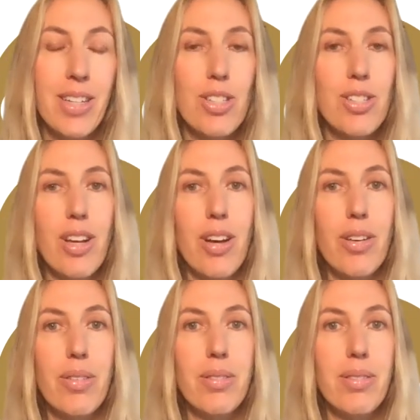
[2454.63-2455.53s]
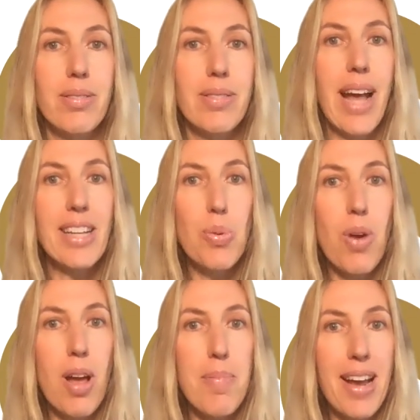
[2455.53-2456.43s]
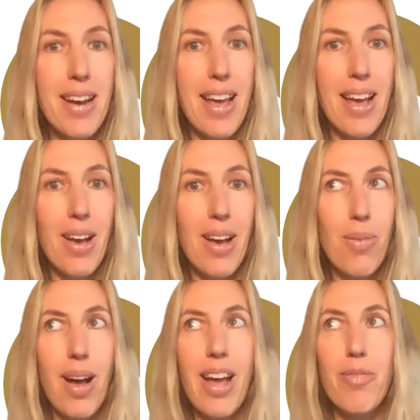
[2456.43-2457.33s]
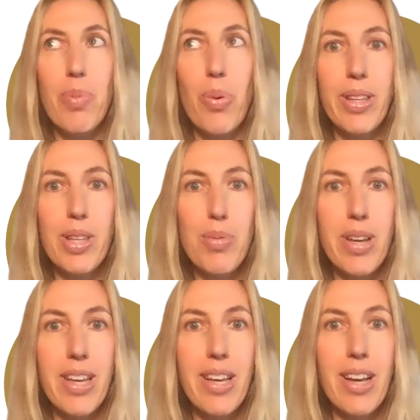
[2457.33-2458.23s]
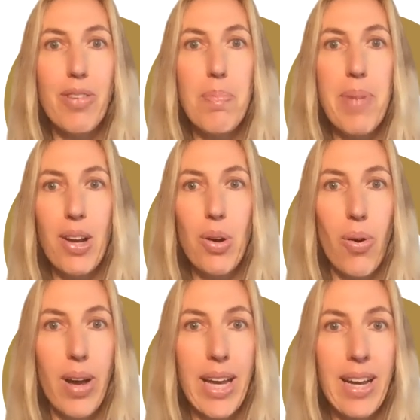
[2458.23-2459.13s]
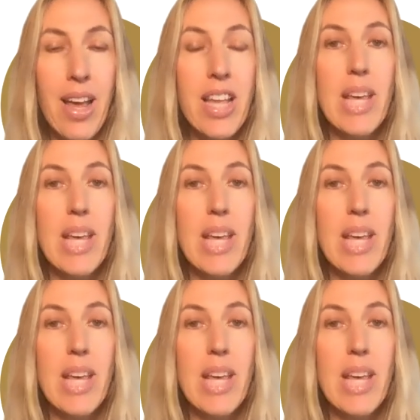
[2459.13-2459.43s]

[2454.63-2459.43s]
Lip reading: So that's where I'm at now. I have 0.3 of a Bitcoin.